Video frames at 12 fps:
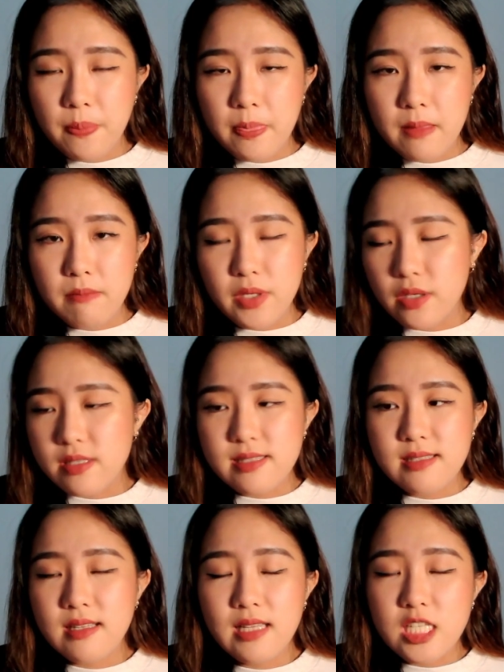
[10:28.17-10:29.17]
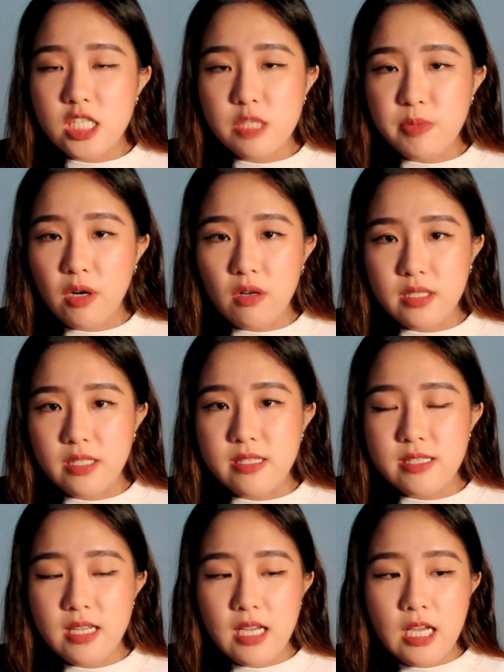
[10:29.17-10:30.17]
Because let's just be
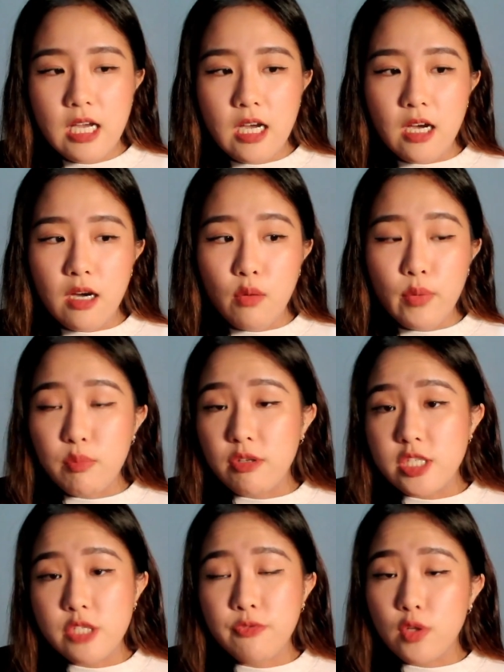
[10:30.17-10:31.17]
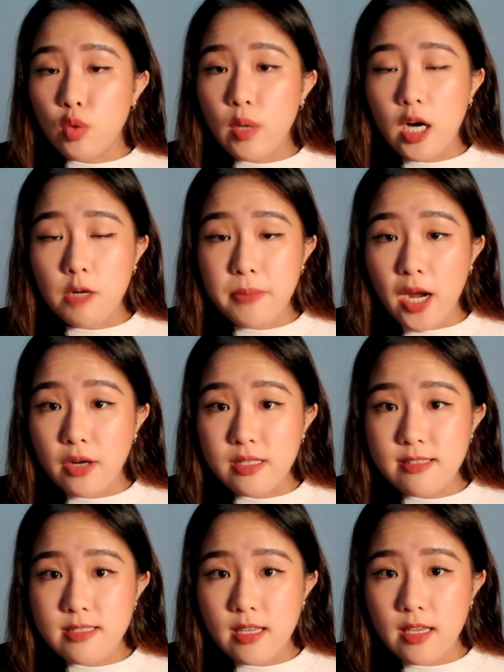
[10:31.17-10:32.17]
honest, when we just follow what our
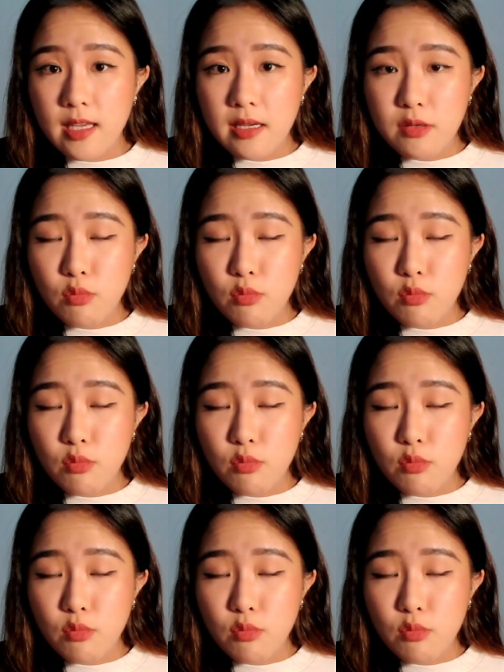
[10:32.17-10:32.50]
parents say,